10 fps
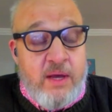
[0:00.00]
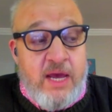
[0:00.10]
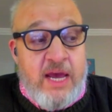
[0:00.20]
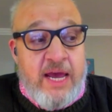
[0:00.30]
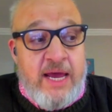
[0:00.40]

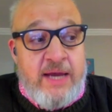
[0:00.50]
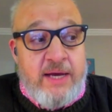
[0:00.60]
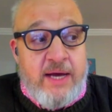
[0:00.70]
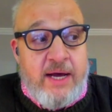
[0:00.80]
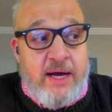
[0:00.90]

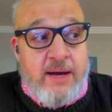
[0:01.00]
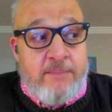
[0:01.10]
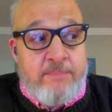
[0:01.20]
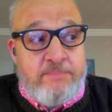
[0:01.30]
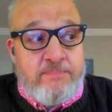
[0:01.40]
and
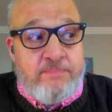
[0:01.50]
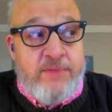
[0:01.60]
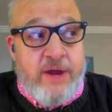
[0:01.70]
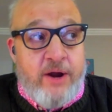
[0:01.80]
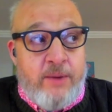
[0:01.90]

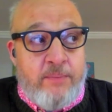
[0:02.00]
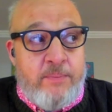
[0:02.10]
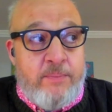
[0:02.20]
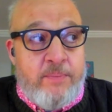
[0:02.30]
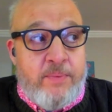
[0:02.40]
there's
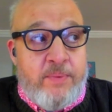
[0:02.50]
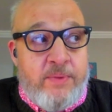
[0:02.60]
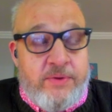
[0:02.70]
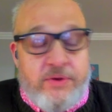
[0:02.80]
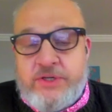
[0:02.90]

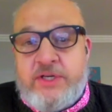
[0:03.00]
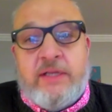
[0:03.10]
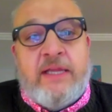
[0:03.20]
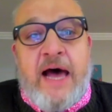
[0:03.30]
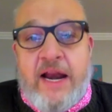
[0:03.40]
just a
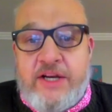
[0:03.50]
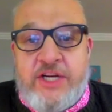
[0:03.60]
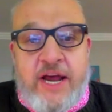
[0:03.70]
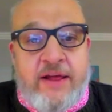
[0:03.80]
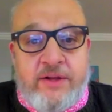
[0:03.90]
lot of
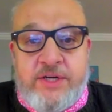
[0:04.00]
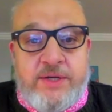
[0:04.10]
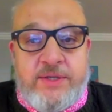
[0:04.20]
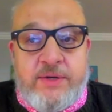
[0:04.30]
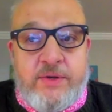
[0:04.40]

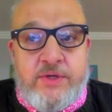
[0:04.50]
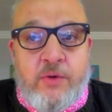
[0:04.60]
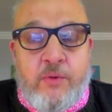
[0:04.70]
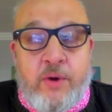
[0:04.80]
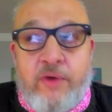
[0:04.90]
challenges. And
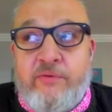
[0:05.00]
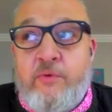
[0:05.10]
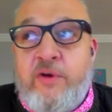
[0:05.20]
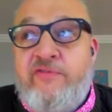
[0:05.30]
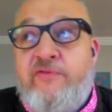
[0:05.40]
so
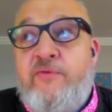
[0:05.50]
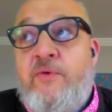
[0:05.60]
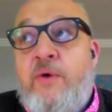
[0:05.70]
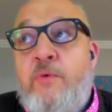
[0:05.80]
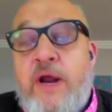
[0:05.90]
we've
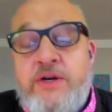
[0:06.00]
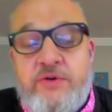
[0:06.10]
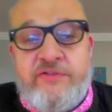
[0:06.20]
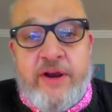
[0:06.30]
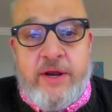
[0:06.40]

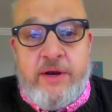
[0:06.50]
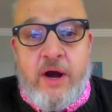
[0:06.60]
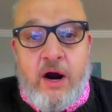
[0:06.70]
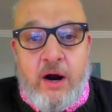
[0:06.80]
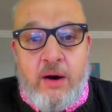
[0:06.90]
retrofitted
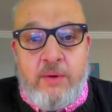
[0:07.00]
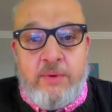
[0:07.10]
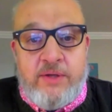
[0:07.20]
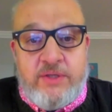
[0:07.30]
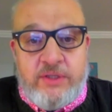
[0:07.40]
our
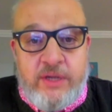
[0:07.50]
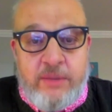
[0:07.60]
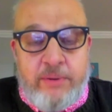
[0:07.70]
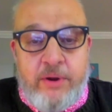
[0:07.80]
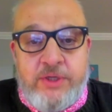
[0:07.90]
consulting
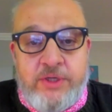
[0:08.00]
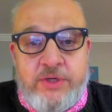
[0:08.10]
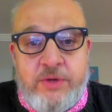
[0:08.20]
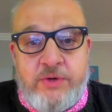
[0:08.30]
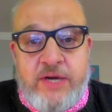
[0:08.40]
approach
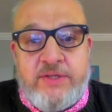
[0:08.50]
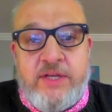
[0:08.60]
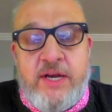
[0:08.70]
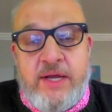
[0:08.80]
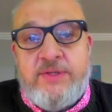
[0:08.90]
to address
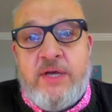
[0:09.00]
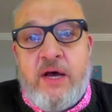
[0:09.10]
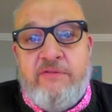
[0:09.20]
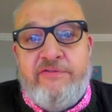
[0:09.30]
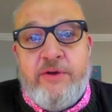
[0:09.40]
the needs
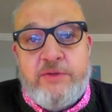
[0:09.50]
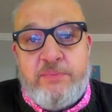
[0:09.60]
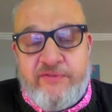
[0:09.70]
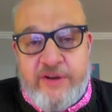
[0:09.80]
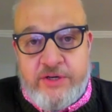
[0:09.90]
of those
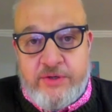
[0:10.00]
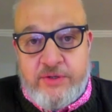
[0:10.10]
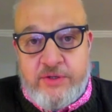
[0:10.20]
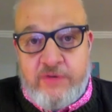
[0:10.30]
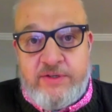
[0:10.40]
professional
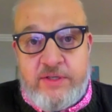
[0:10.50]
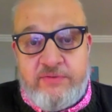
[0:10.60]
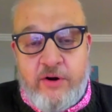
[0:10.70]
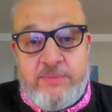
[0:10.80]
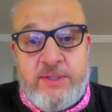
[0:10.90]
services
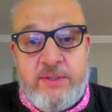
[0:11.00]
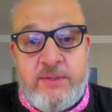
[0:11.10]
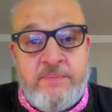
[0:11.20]
firms.